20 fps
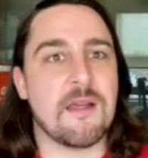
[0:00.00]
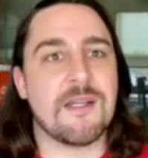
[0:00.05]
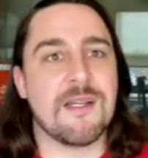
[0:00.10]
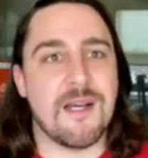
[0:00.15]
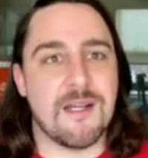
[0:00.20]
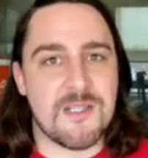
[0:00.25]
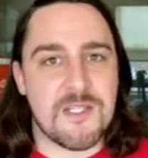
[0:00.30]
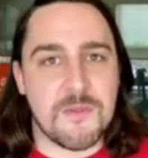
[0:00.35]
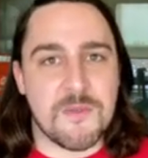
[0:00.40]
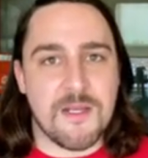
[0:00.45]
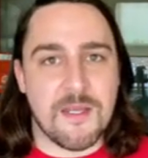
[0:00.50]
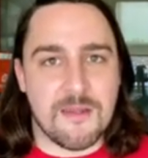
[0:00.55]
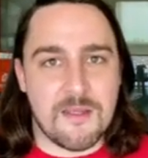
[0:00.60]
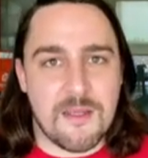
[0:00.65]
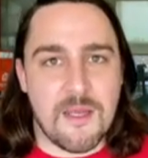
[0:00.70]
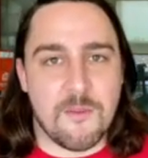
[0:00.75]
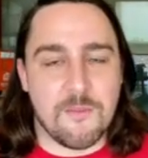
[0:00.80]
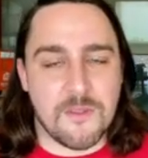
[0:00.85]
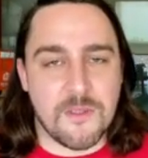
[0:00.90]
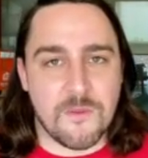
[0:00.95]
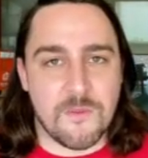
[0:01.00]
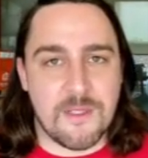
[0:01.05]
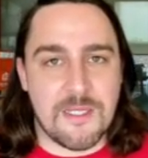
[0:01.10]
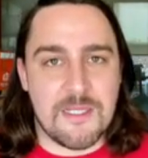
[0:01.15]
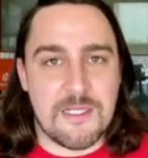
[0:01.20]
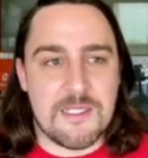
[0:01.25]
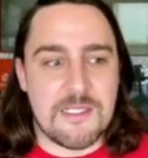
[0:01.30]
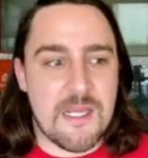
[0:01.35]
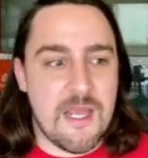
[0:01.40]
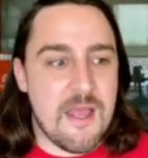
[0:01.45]
Cut to another couple of
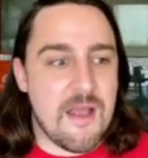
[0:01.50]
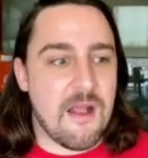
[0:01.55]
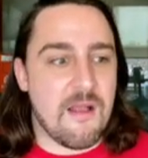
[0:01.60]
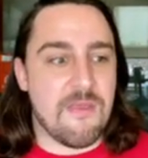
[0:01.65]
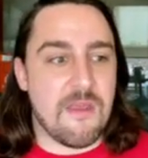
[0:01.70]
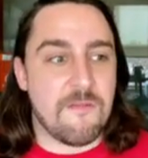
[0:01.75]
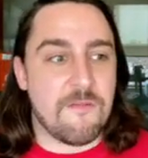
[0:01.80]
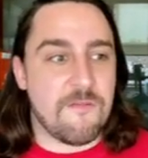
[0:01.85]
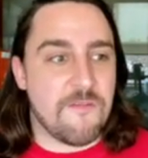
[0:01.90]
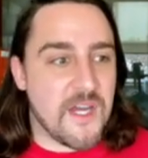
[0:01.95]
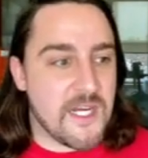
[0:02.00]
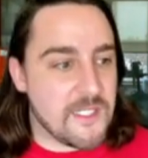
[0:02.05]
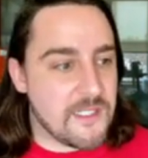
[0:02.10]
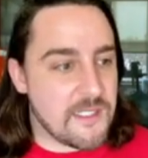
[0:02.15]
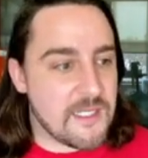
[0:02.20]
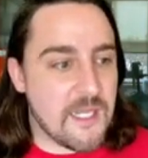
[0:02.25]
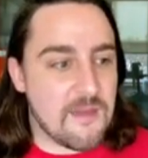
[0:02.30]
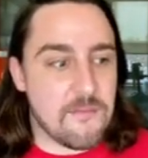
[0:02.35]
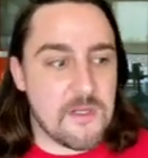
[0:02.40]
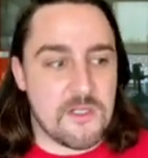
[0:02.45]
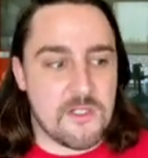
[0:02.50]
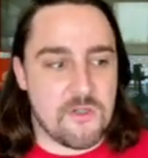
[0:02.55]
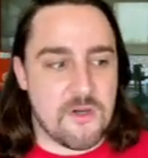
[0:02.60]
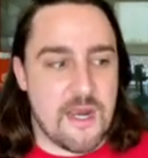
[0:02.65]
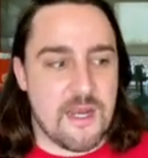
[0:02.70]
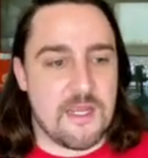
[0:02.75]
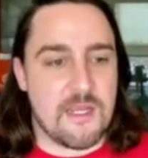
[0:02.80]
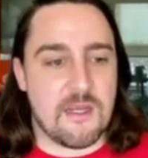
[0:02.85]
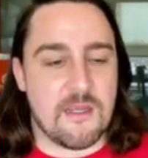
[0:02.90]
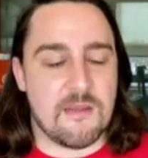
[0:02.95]
weeks and they finally gave me a
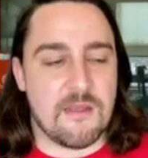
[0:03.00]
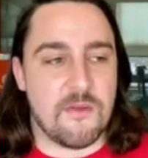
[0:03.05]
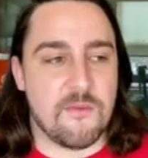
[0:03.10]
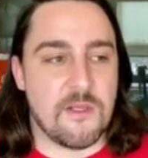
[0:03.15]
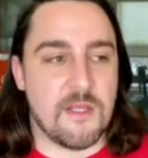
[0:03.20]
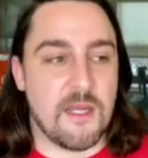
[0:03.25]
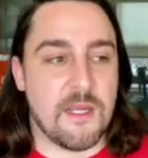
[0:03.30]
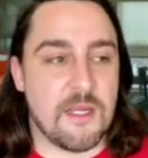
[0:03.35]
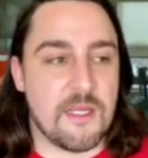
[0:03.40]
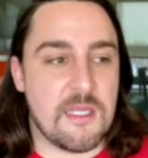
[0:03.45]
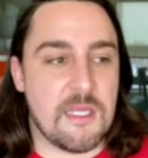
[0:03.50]
tracking and they were like,